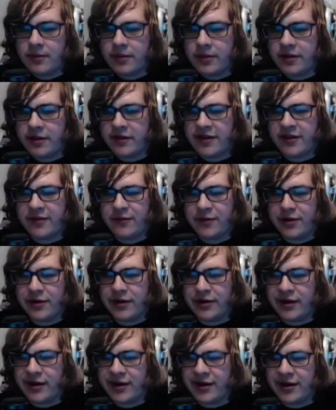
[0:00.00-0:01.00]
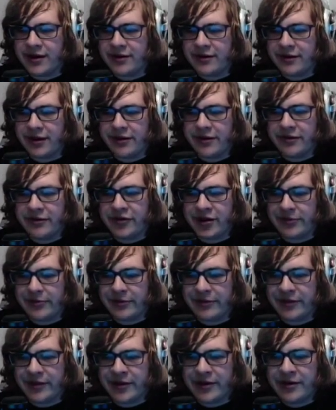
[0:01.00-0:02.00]
Because that's where all the
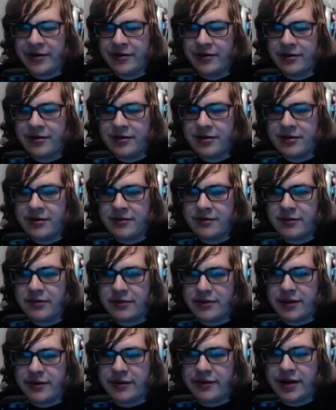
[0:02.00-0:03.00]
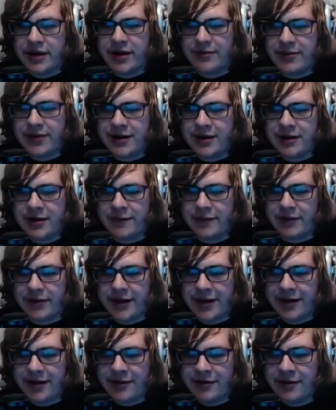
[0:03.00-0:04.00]
chompers are. Throw that one up there for
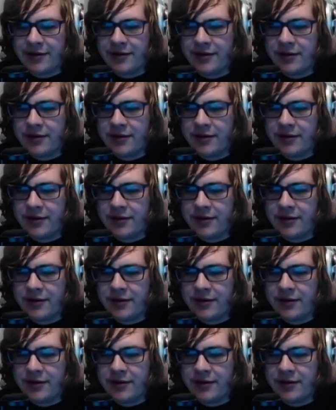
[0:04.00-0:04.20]
later.